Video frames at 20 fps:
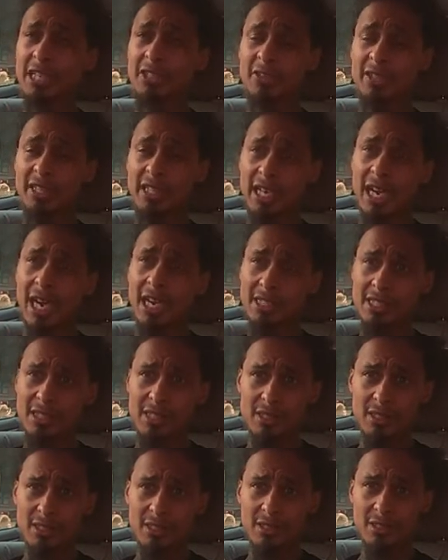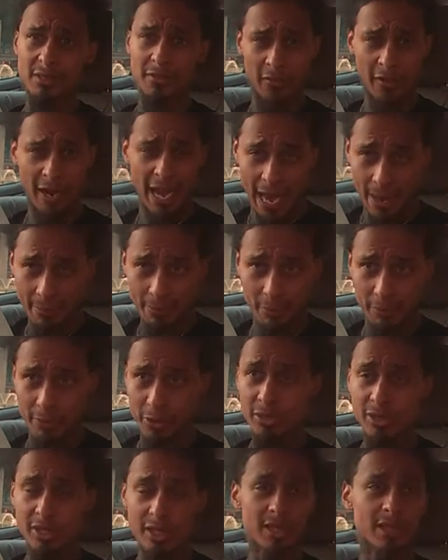$50 for Apple
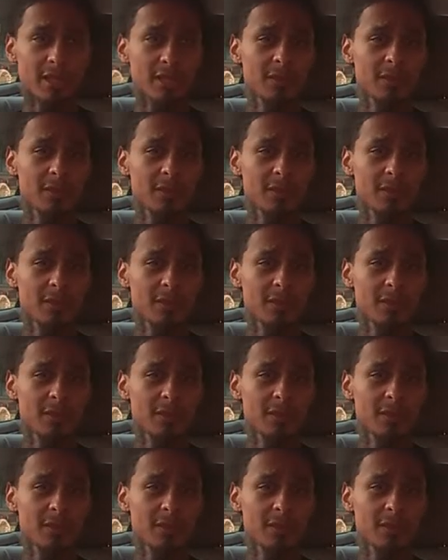Music.